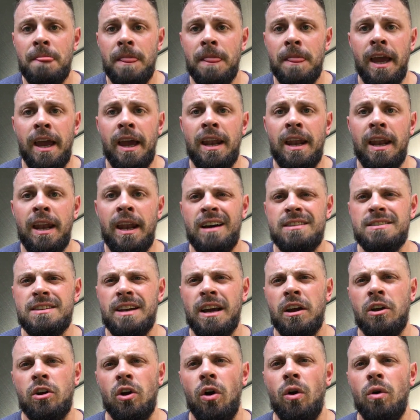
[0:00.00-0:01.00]
And as
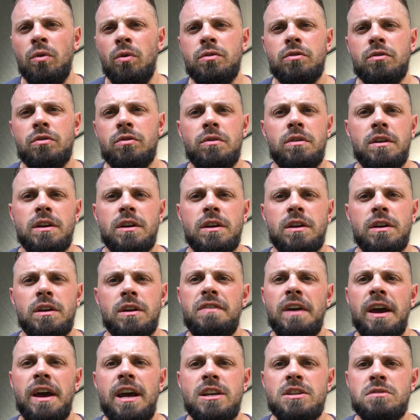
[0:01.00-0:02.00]
I go through this
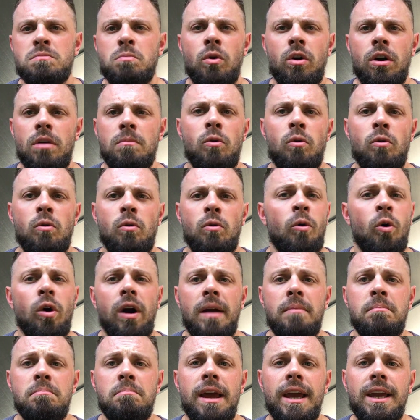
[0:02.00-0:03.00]
phase more and more and more,
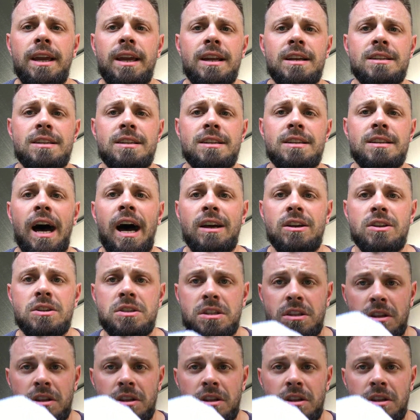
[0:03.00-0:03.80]
I may get as high as